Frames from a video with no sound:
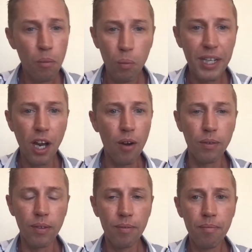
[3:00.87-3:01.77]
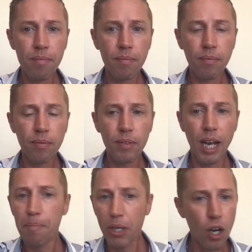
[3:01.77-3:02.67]
We don't.
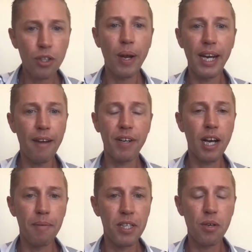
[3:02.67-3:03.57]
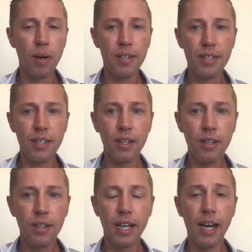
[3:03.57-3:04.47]
Yeah, Bernardo ain't ever coming to us.
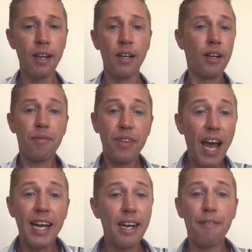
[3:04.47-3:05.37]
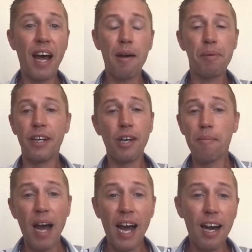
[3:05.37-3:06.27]
Yeah, that ain't ever happening. No
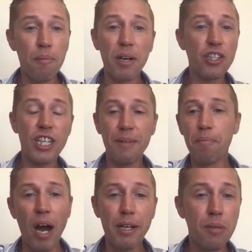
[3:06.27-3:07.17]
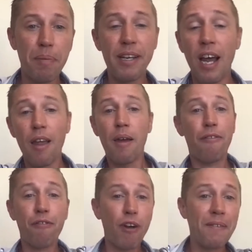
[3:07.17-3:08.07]
matter how much he might be
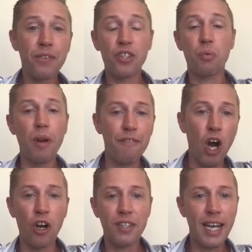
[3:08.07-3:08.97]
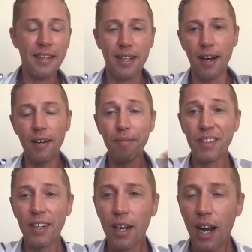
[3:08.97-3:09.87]
friends with Arteta,
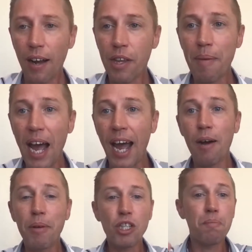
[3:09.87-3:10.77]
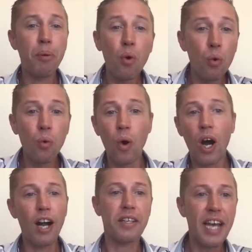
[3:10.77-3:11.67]
uh, no matter how much pull
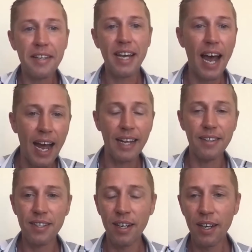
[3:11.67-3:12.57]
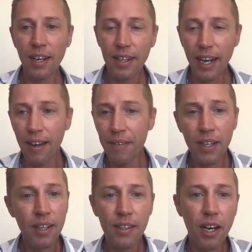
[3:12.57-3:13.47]
Arteta has, yeah,
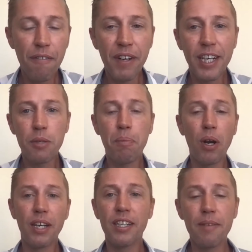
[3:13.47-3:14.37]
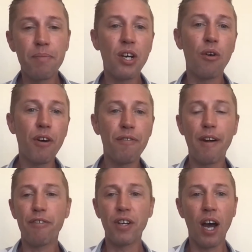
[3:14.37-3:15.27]
the only thing he's pulling is himself off
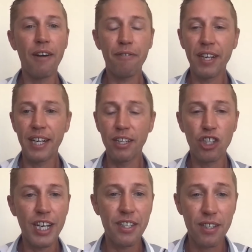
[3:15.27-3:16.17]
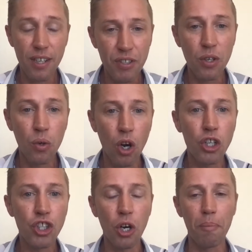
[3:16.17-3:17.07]
every night thinking, Jesus, I've still got
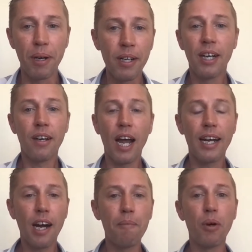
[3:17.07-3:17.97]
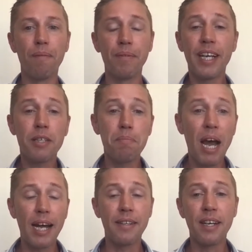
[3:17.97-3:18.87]
a job. Like, come on. It's
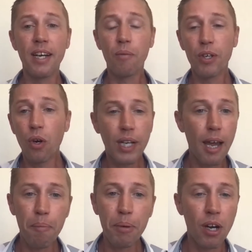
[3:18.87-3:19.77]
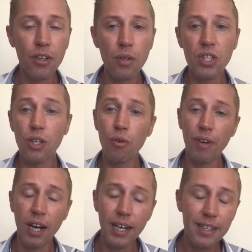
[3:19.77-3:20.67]
mad. We're not getting Bernardo
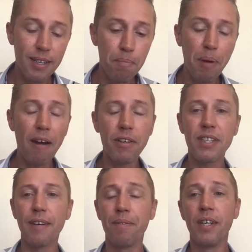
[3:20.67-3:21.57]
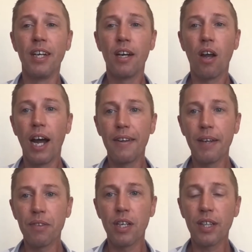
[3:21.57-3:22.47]
Silva. It's embarrassing. Like, at the
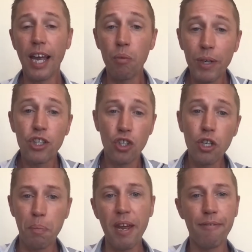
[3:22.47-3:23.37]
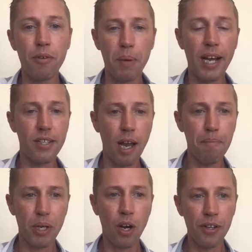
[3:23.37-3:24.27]
end of the day, we should be in for players
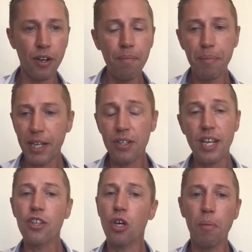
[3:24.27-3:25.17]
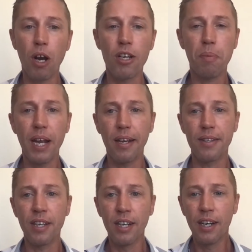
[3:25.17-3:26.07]
like Bernardo because they're top-class
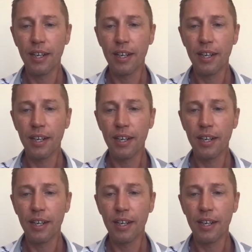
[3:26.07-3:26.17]
players.